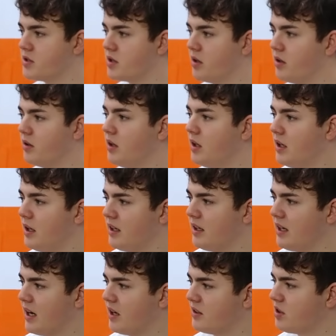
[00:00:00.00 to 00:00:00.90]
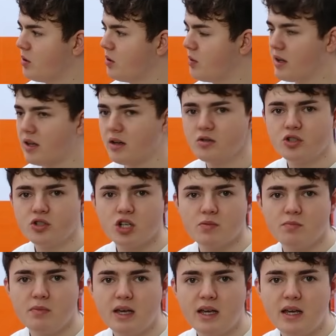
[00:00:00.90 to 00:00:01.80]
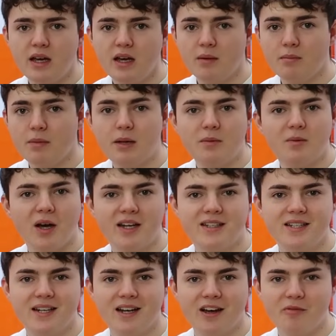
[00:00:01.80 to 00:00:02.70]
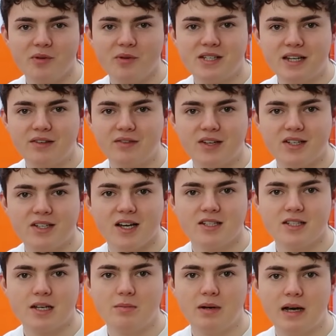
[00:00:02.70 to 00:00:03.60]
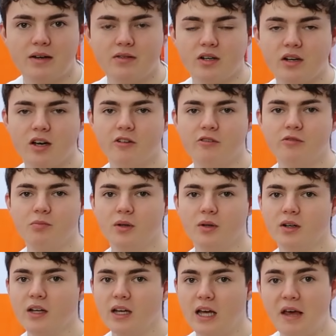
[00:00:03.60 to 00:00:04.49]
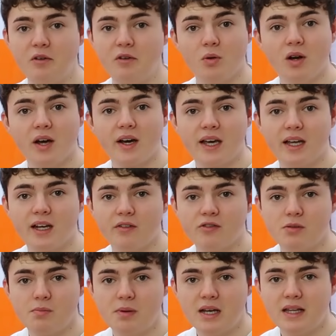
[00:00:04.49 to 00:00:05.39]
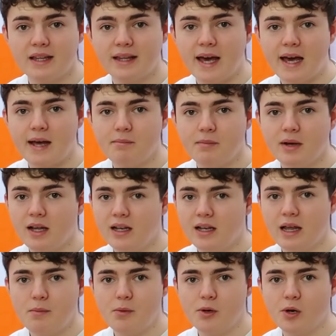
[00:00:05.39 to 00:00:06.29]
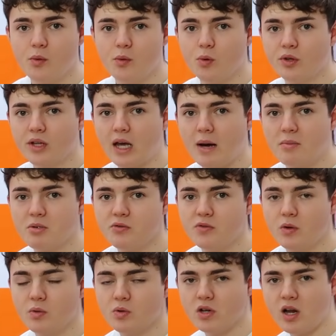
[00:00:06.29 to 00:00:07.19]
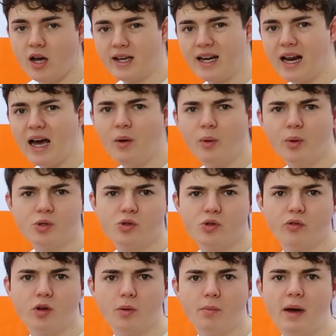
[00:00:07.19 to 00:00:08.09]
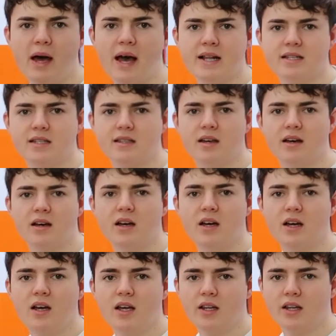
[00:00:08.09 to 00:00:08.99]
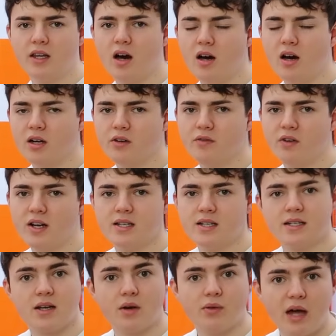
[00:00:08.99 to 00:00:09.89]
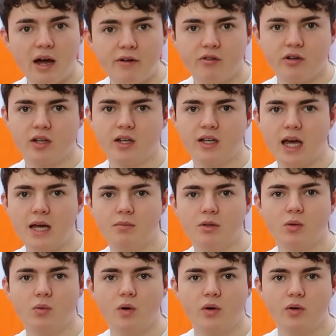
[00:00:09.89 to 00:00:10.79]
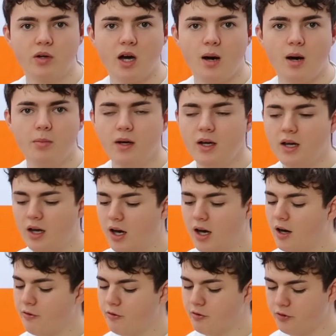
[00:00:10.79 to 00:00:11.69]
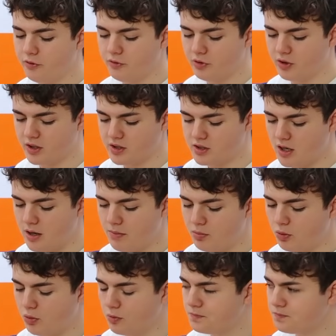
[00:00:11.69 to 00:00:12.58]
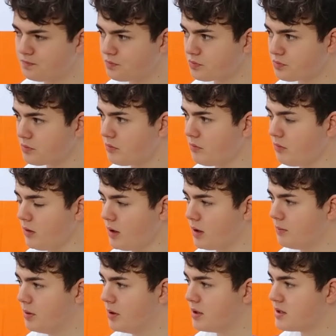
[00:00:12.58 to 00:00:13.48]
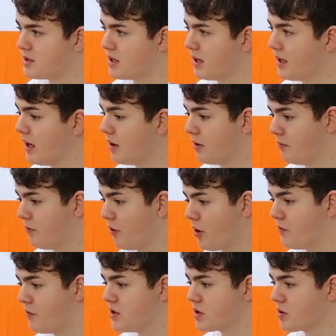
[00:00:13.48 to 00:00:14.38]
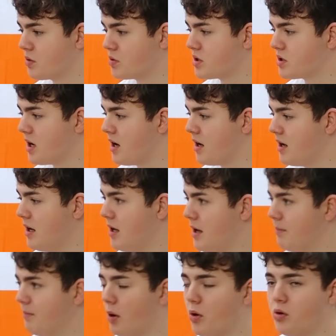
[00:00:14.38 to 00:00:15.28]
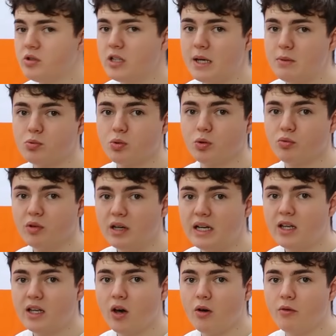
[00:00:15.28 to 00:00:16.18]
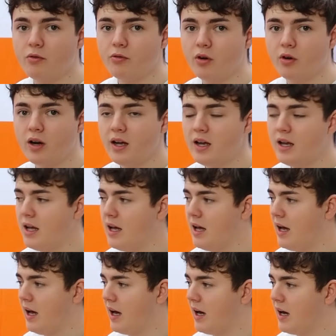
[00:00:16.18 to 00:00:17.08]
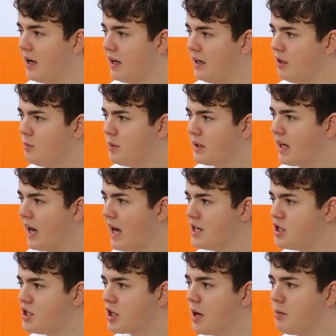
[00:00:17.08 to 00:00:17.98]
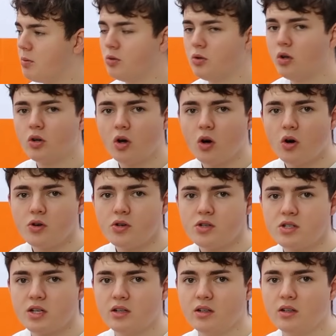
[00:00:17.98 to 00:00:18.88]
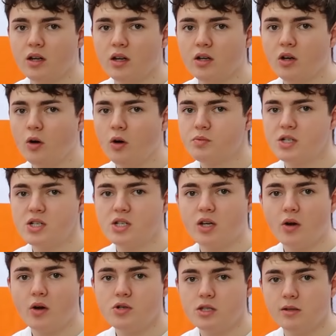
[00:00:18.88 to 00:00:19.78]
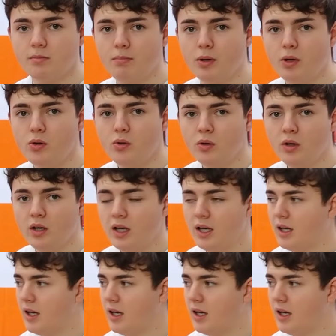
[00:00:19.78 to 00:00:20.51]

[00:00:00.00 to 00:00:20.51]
So yeah, I don't know whether that was just me. Maybe I didn't have my TV turned up loud enough, but if you're lucky enough to be at the game, let me know what the atmosphere was like and how it would sort of compare to the Ireland versus South Africa game in the World Cup, for an example. But yeah, very physical start. Both teams were really going for it. A little bit cagey, a couple of knock-ons and opting to go to the boot.